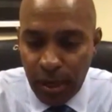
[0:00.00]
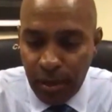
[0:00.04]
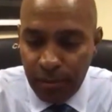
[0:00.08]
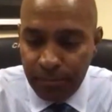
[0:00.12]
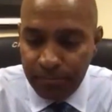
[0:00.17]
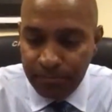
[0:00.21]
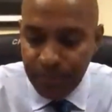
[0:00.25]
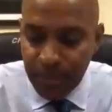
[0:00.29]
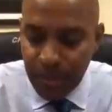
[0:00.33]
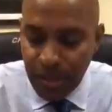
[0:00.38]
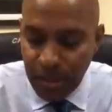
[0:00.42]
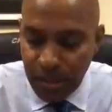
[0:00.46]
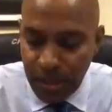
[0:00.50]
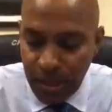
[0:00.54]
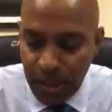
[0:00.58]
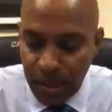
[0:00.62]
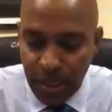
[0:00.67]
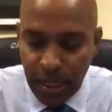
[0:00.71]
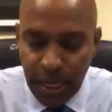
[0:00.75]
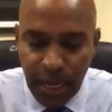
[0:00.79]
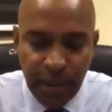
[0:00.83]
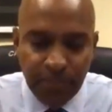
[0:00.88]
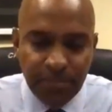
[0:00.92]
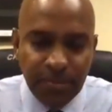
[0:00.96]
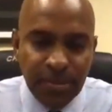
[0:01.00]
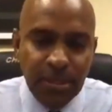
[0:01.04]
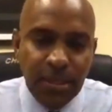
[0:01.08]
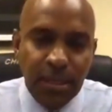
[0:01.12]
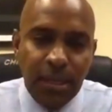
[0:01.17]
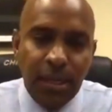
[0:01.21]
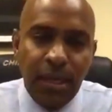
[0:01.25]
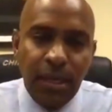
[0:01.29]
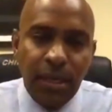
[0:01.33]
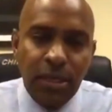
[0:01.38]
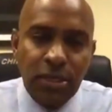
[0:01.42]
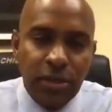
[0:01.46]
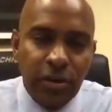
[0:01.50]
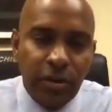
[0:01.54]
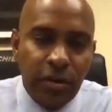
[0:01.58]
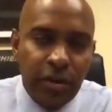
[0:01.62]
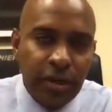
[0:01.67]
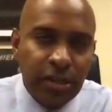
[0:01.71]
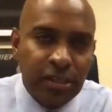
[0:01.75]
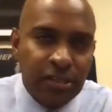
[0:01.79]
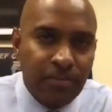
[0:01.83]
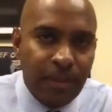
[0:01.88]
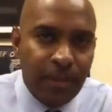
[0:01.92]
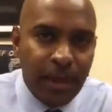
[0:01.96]
Cops and Kids Learning
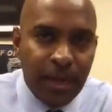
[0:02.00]
Spanish.